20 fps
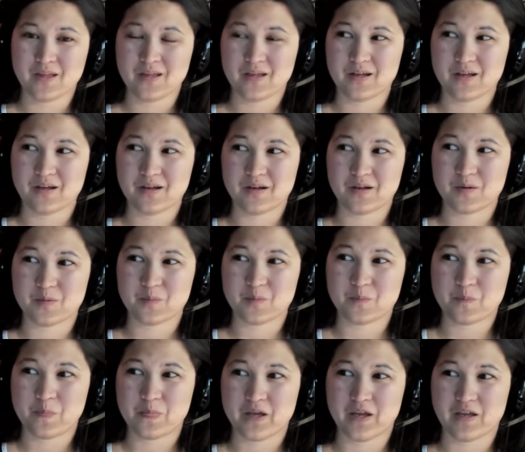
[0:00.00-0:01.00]

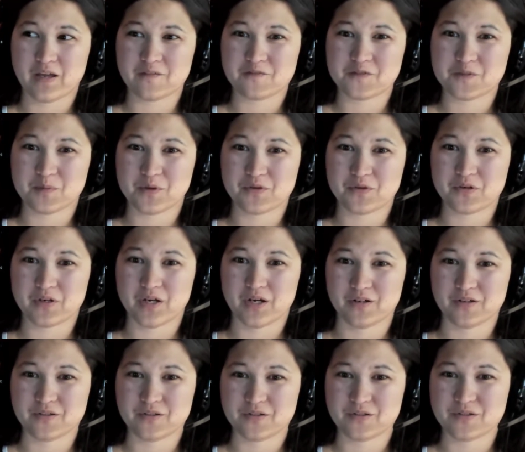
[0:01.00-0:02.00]
I have some other
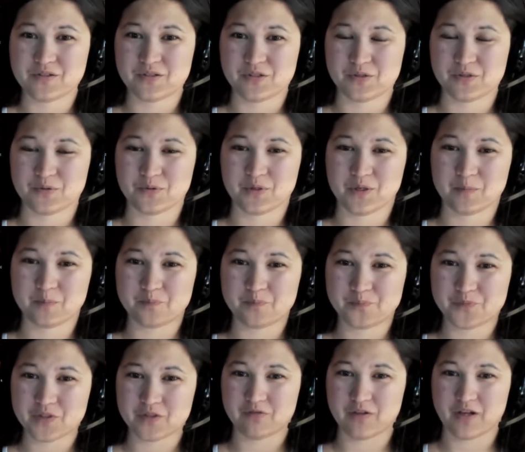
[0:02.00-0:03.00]
characters
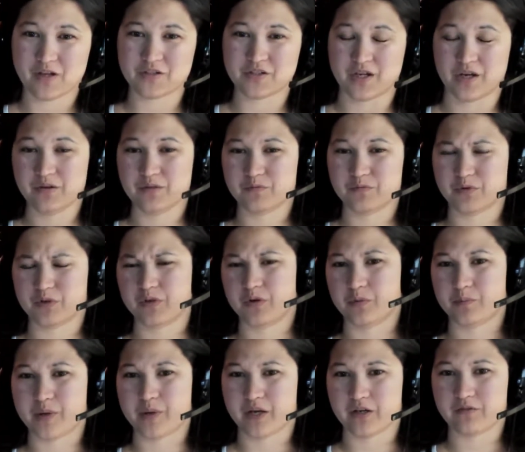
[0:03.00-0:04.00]
to flesh out, and we're
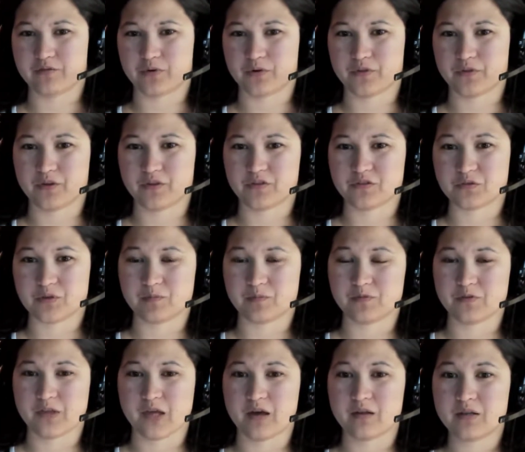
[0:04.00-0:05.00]
going back and forth on the script for
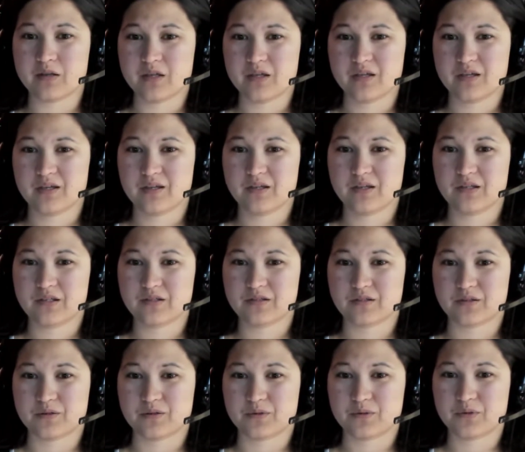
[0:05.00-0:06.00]
that.
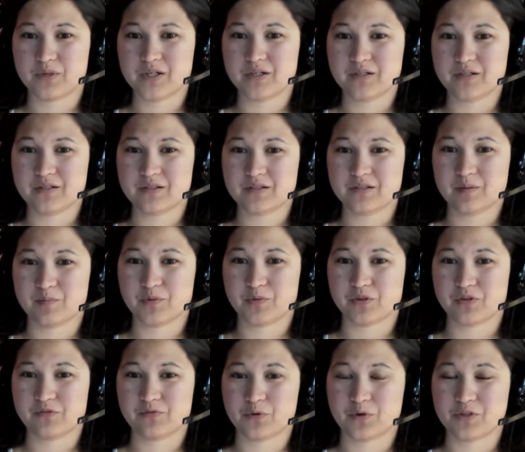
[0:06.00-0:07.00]
So I'm
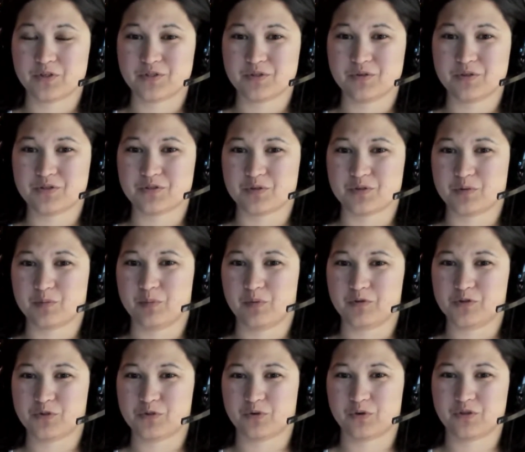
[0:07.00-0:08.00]
looking forward to it. So be
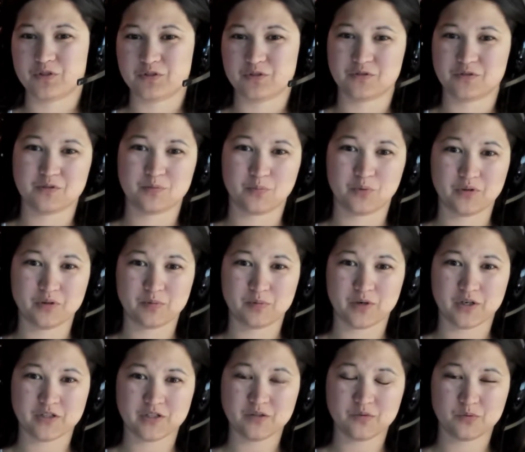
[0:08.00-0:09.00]
sure to support the
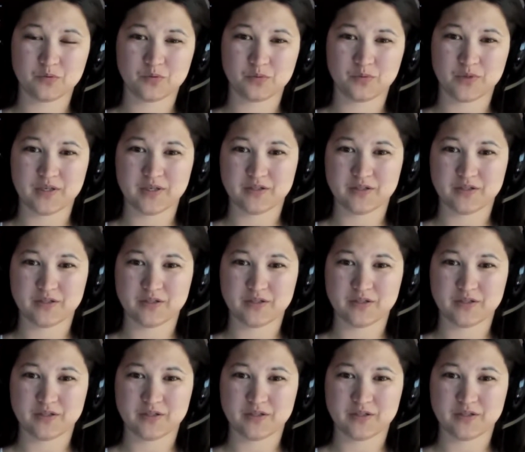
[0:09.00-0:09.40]
project when we get